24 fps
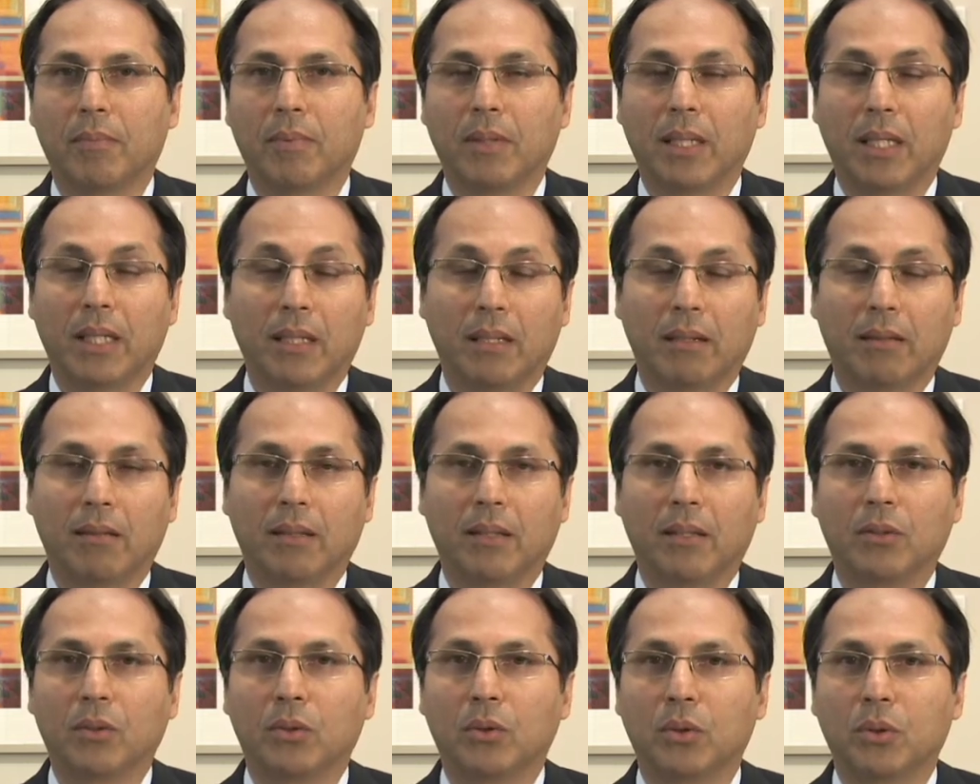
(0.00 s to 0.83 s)

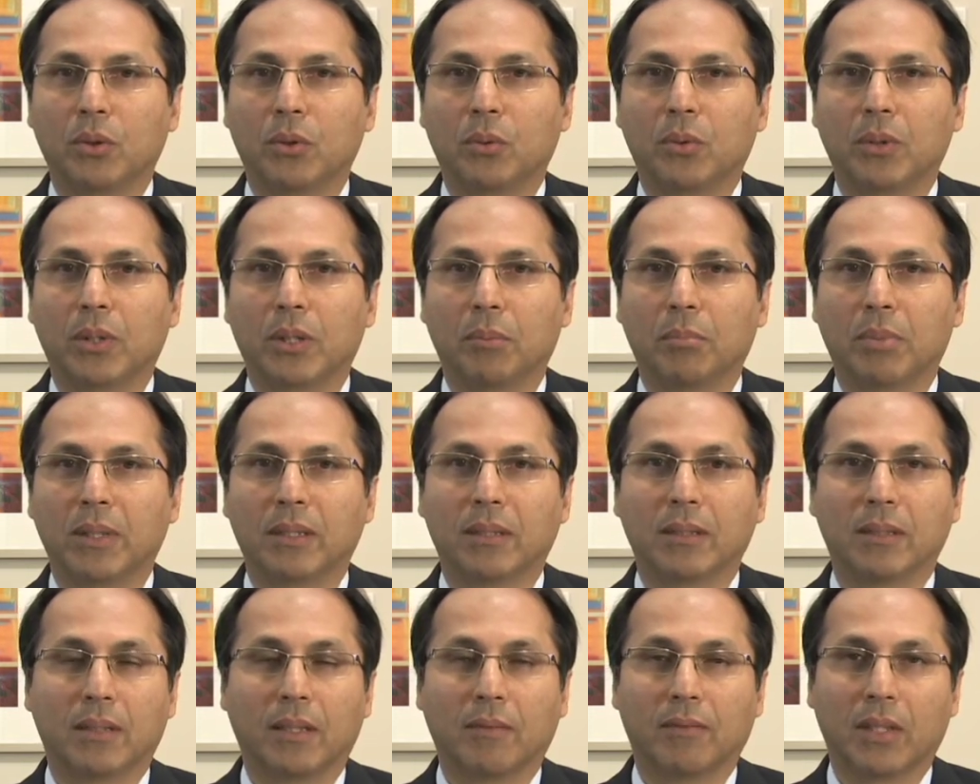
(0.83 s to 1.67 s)
anything to do with the
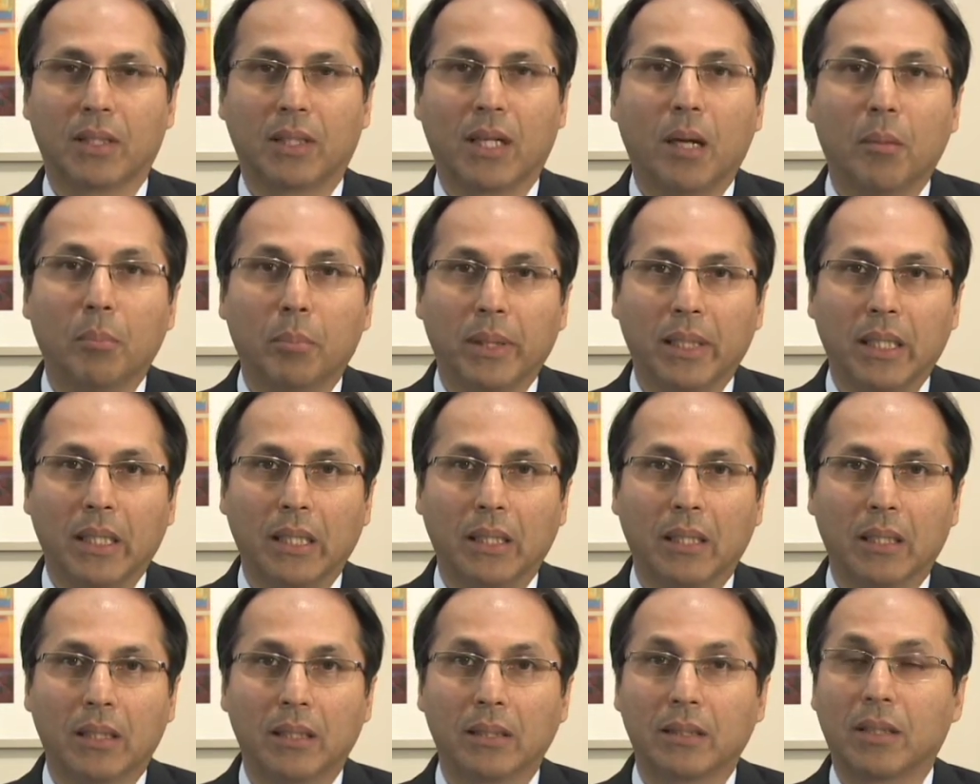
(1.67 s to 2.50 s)
business of the company
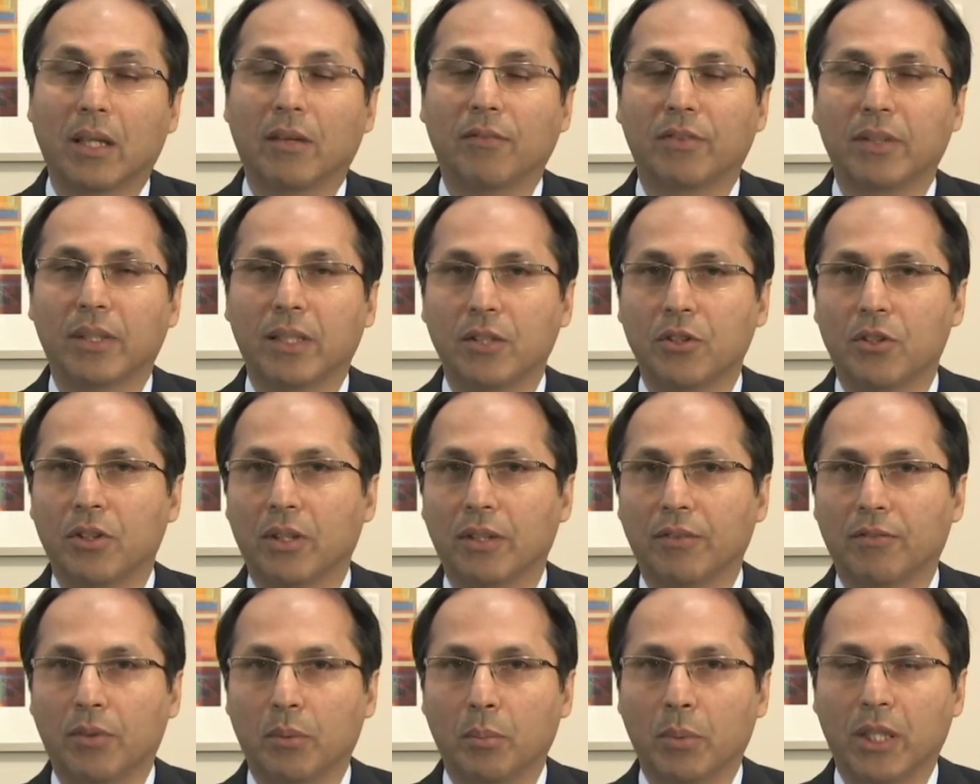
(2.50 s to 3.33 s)
is confidential
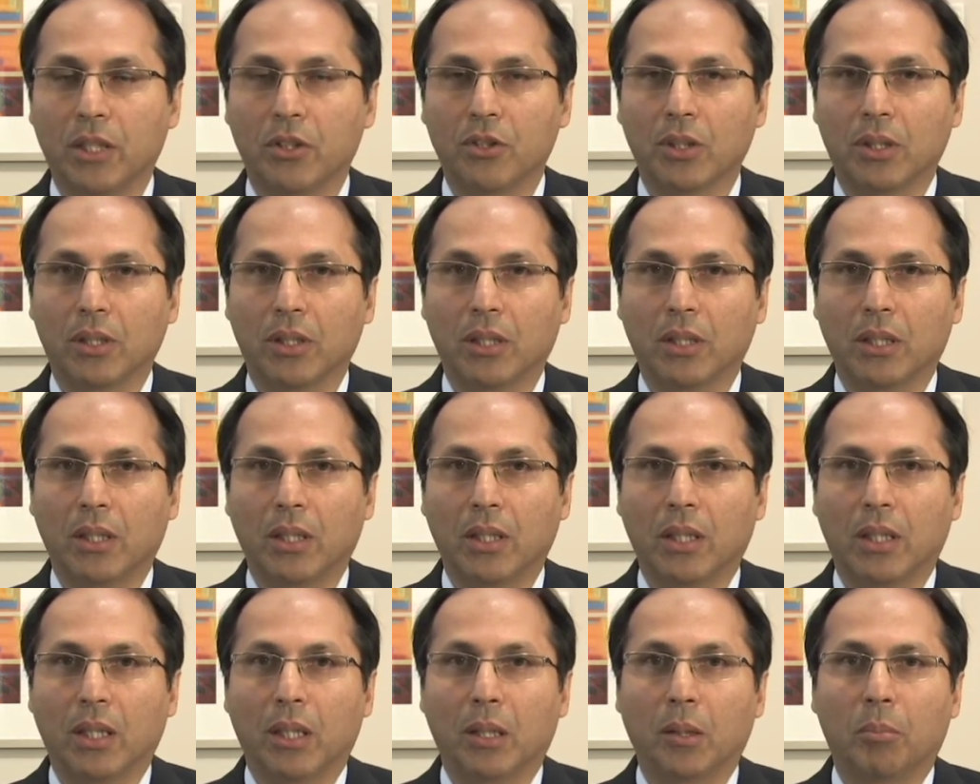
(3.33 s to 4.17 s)
information.
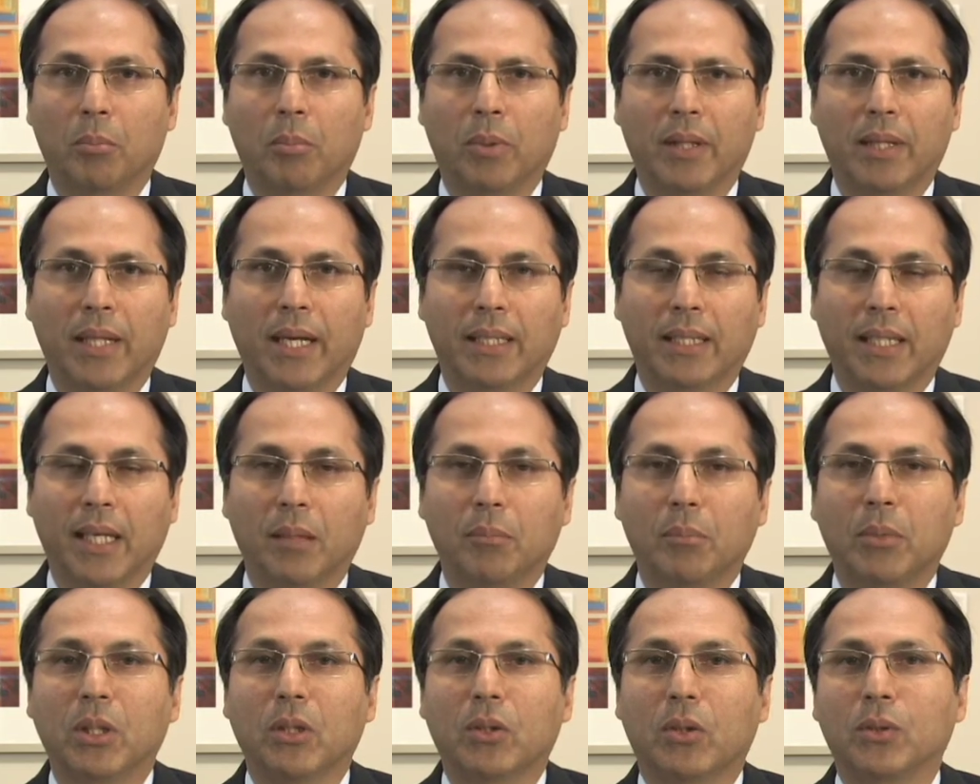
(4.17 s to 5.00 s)
But that
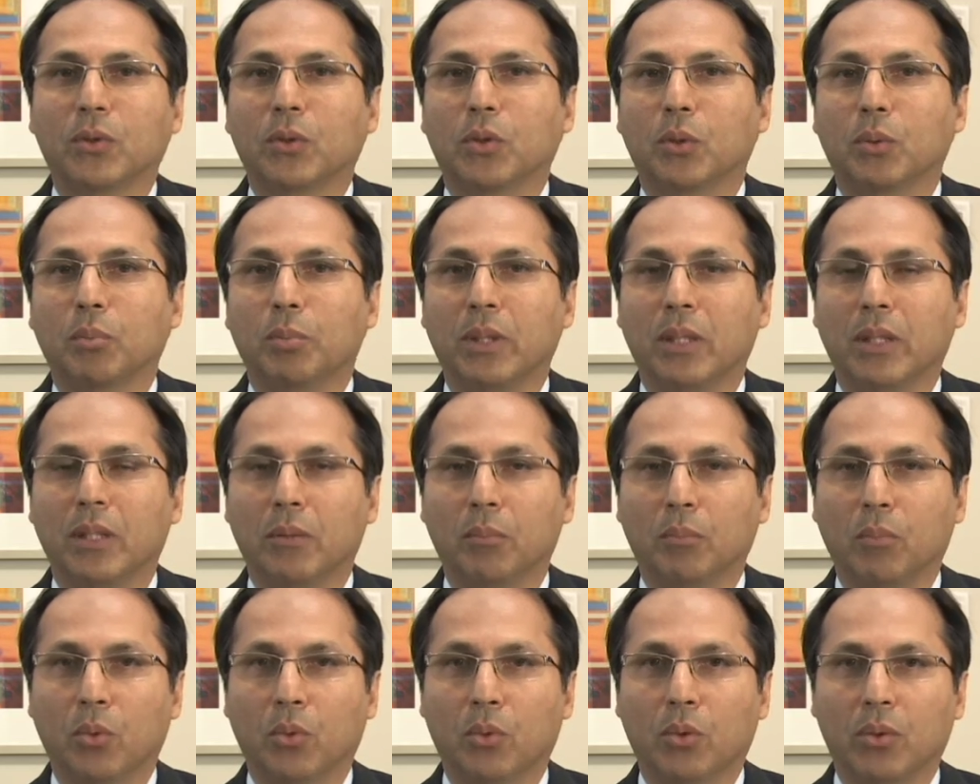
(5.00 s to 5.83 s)
can be also be
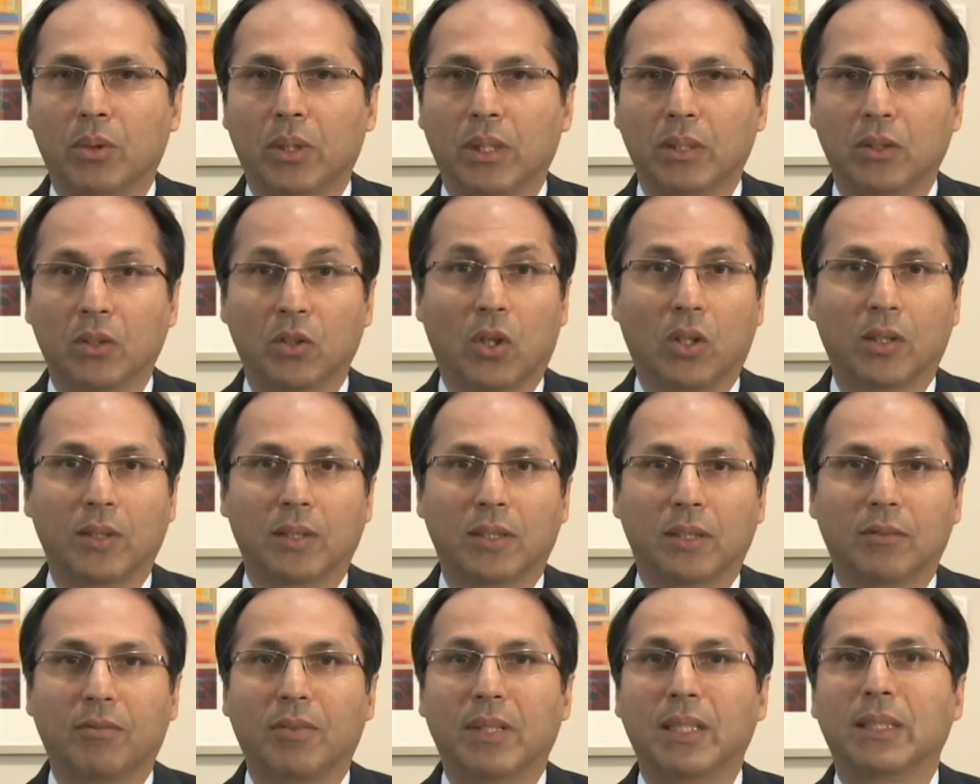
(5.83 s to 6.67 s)
more
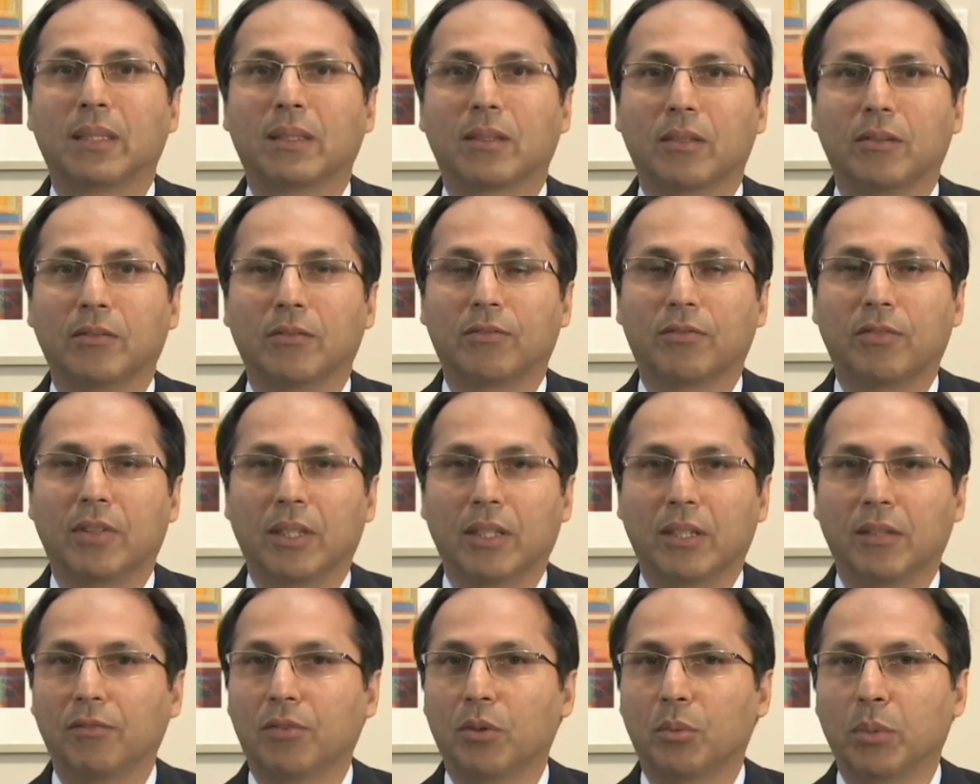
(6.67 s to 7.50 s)
exhaustive list of
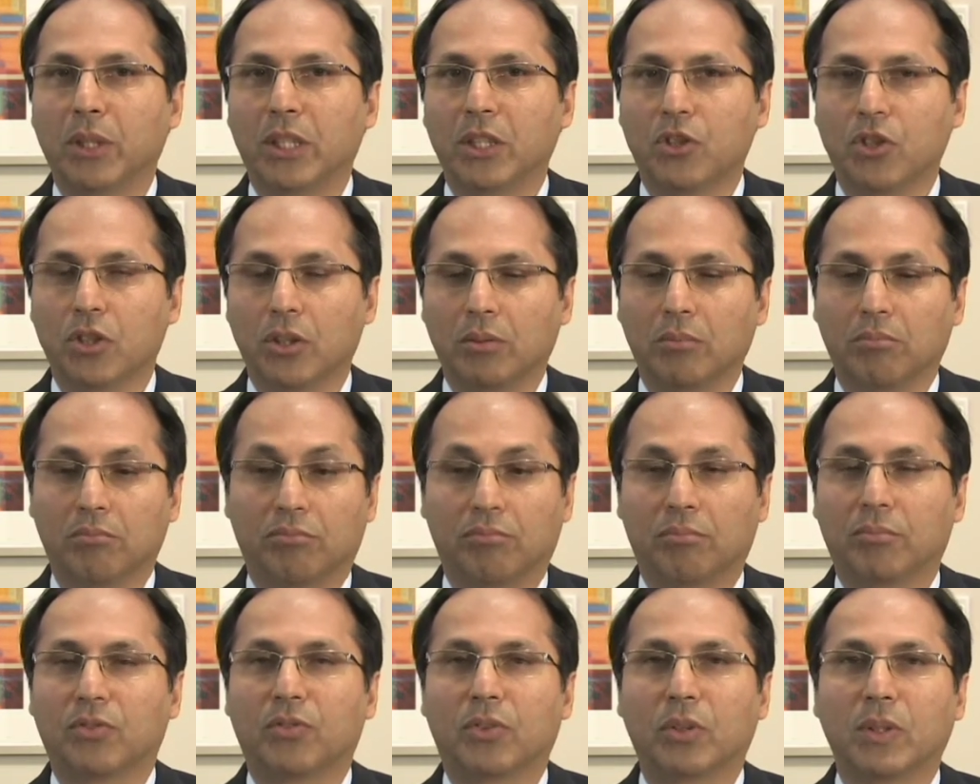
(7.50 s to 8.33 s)
information.
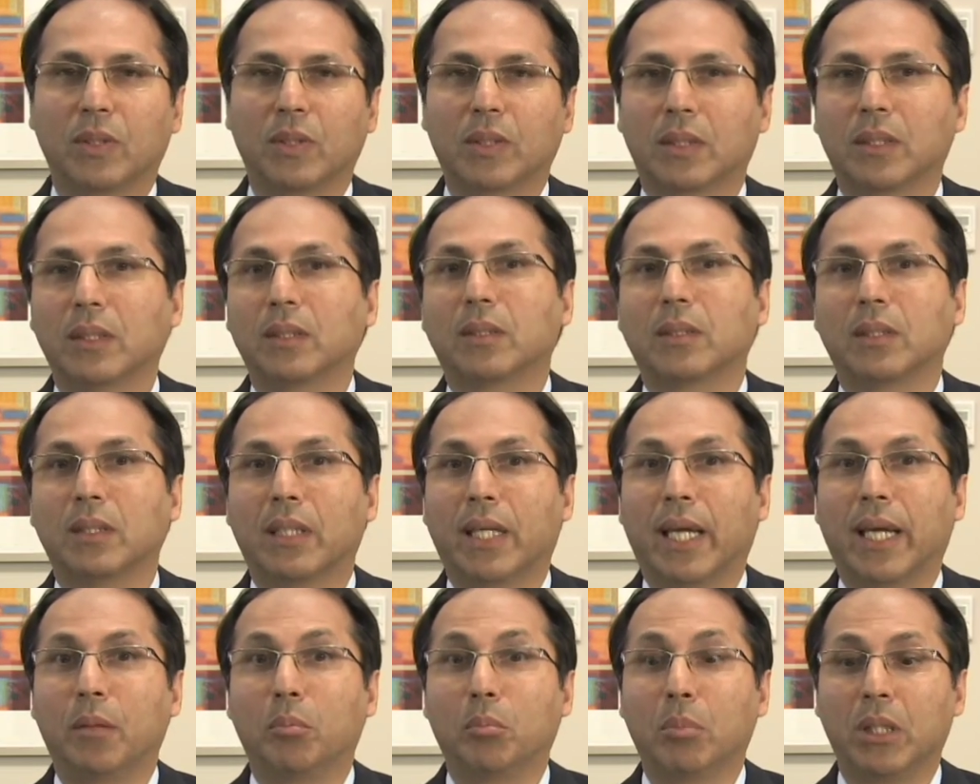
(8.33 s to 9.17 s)
For instance,
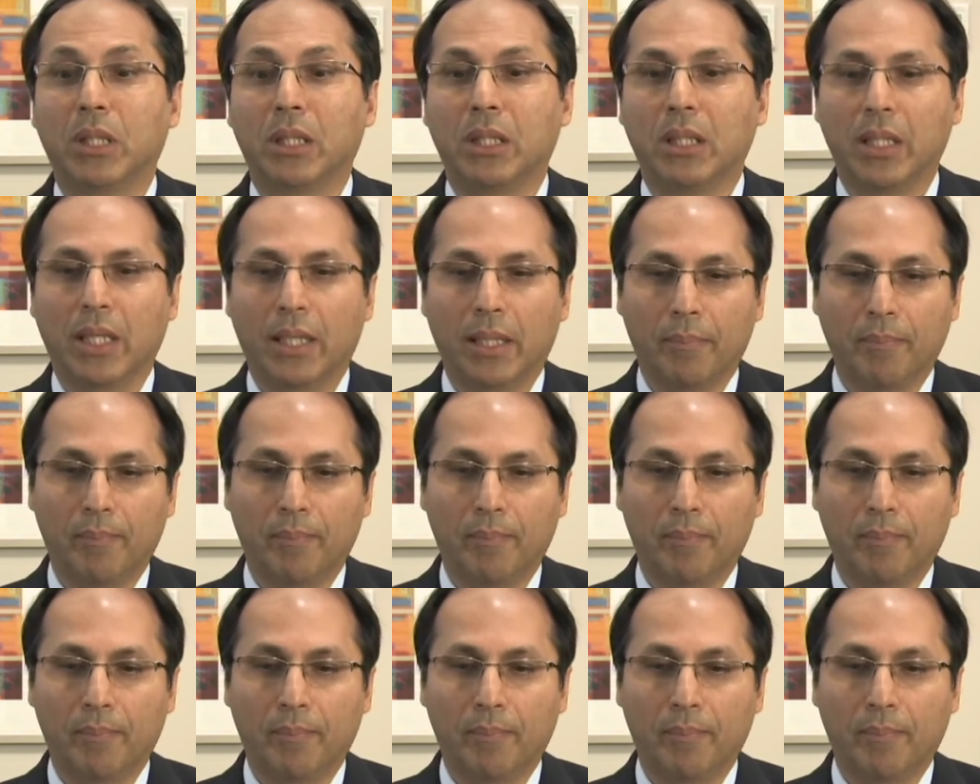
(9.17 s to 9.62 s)
it can be